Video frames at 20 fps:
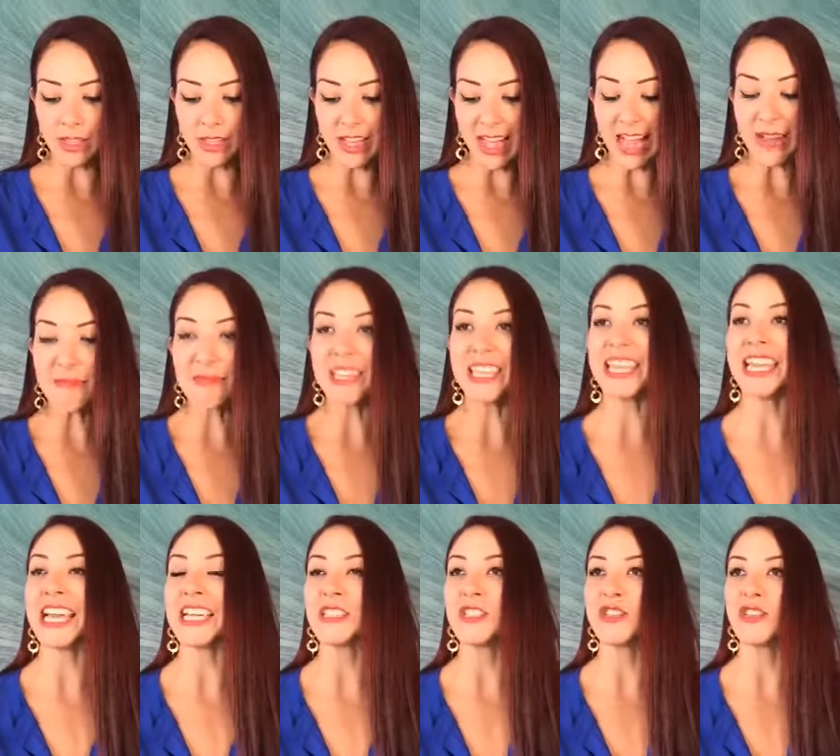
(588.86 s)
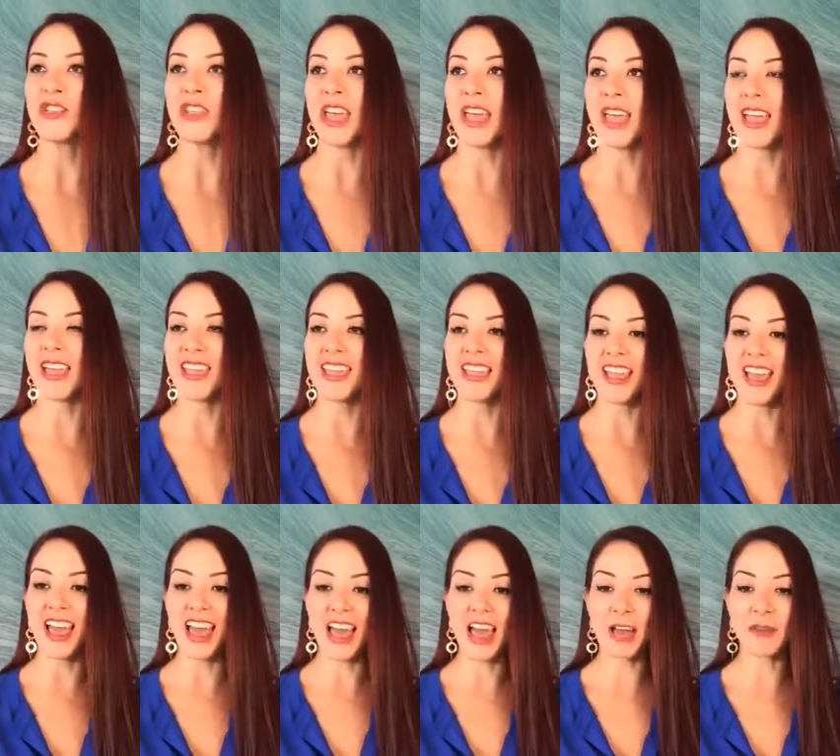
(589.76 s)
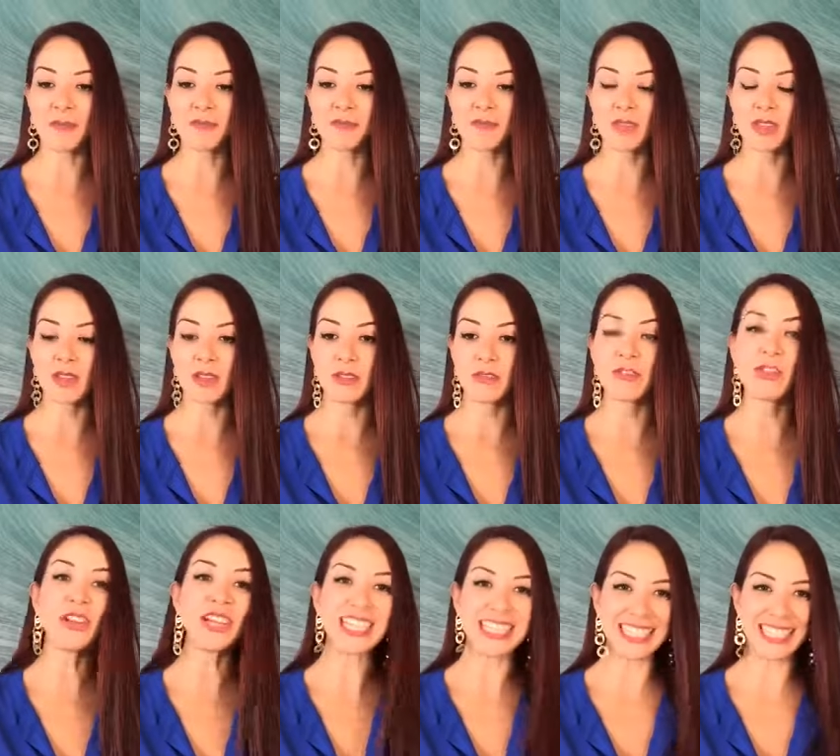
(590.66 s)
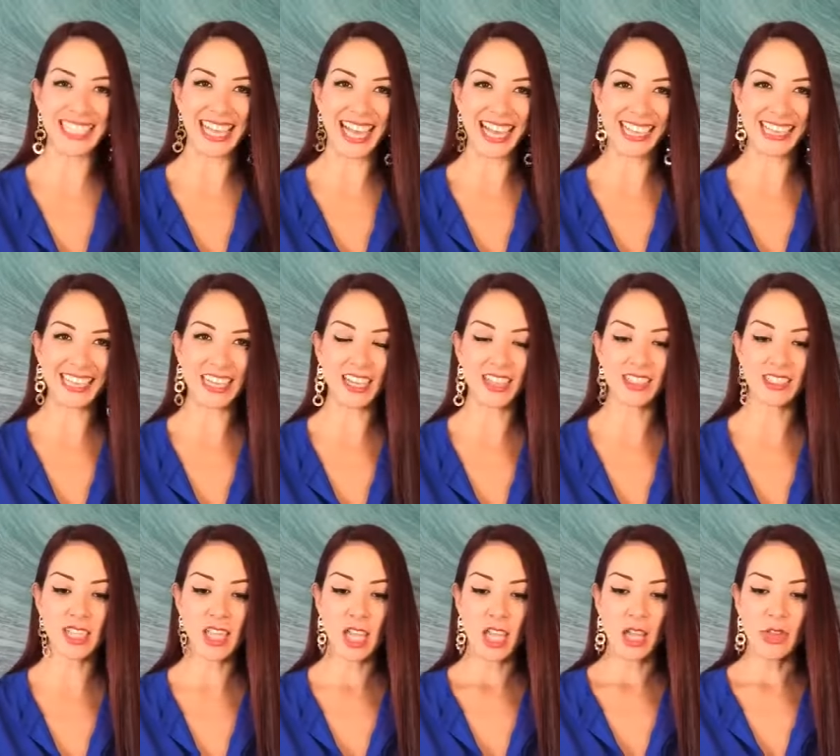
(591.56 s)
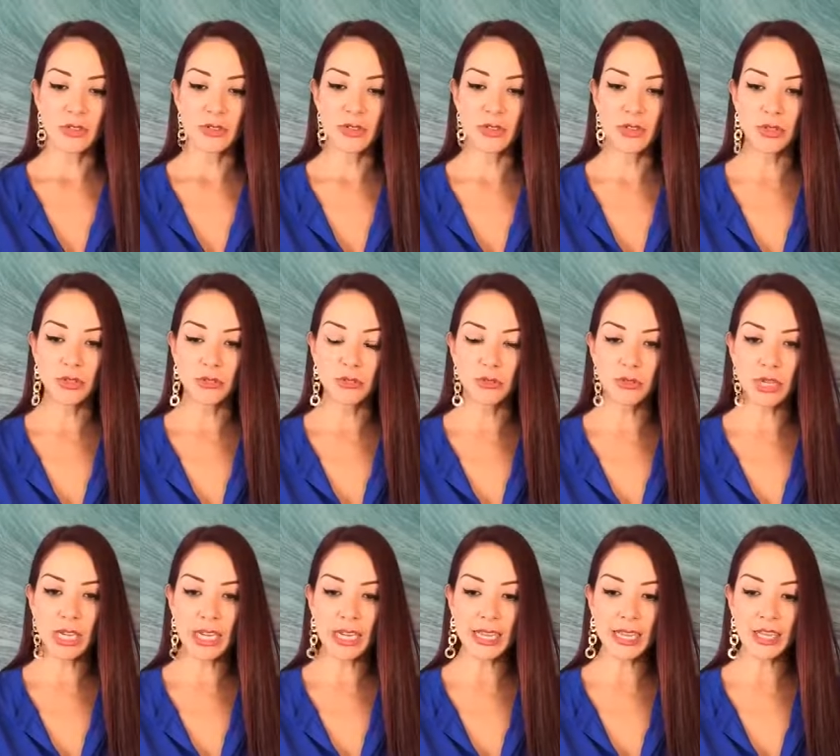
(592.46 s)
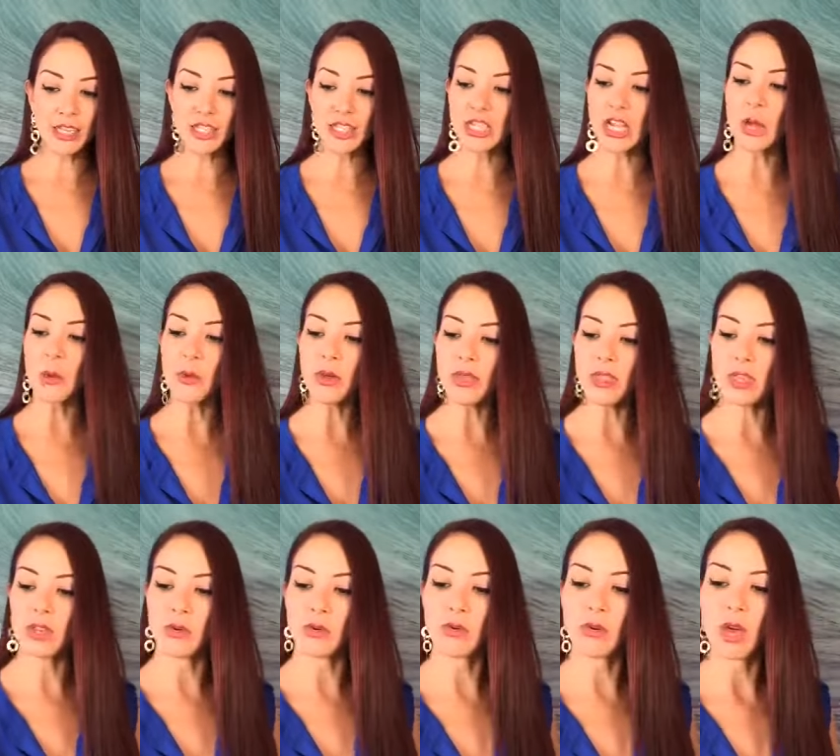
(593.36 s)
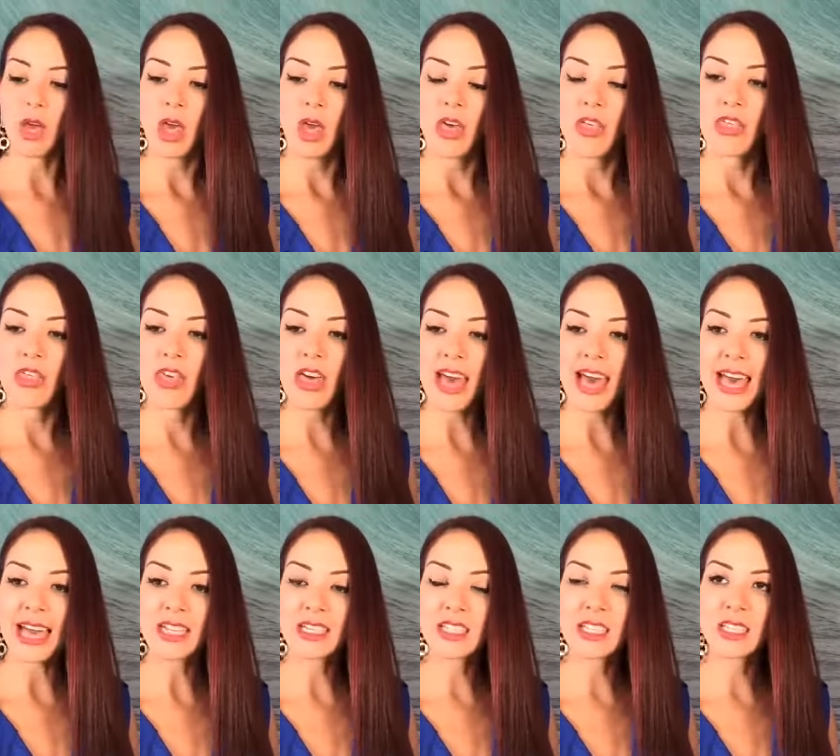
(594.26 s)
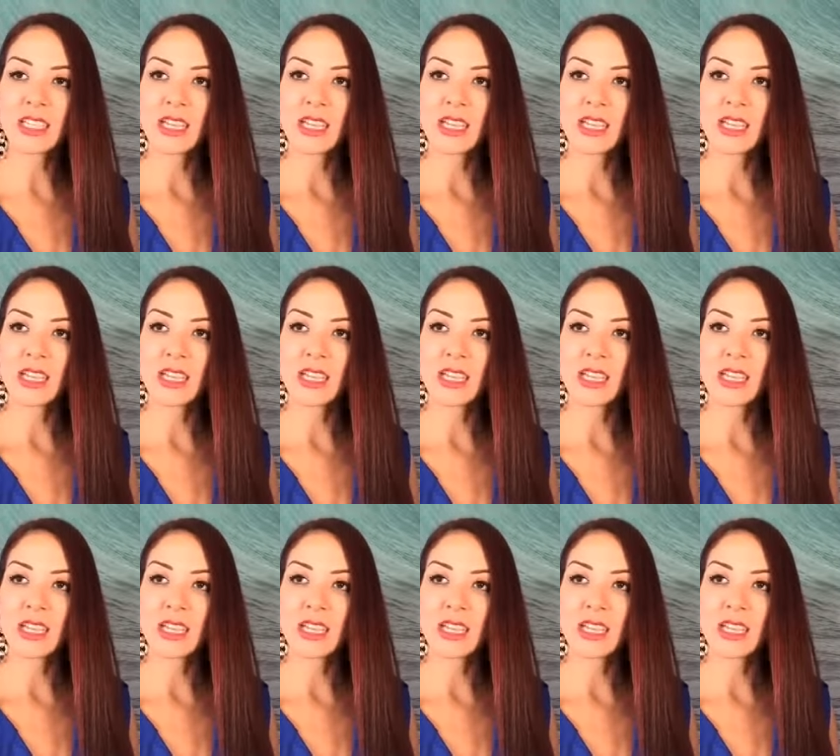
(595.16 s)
I'm here today, very excited to really share with you that